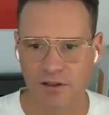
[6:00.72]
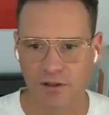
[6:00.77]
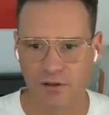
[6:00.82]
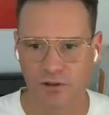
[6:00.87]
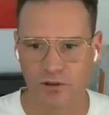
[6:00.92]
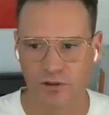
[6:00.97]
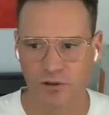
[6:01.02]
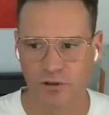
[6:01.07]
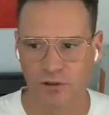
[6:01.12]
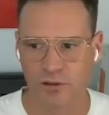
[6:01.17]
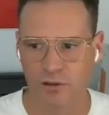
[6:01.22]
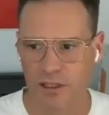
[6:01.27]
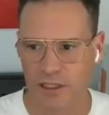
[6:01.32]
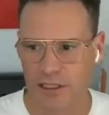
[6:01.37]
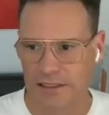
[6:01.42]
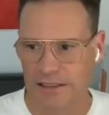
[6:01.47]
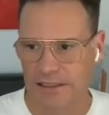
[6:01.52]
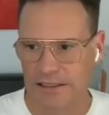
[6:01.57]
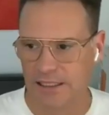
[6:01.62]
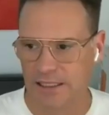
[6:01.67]
to
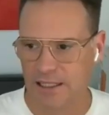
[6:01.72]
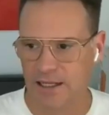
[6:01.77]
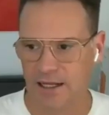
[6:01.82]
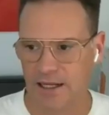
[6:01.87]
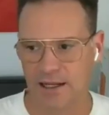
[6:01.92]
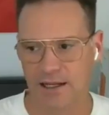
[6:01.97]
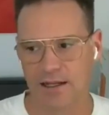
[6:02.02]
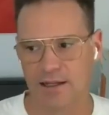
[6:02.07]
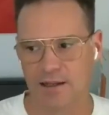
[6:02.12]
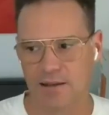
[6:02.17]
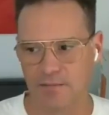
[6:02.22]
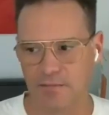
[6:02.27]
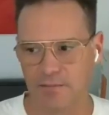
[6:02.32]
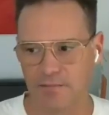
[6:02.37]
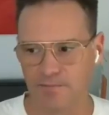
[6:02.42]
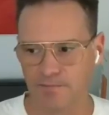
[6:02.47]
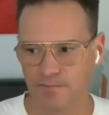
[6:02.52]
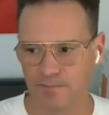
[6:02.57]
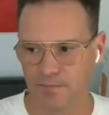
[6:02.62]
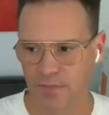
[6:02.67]

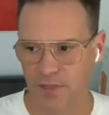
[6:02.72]
um,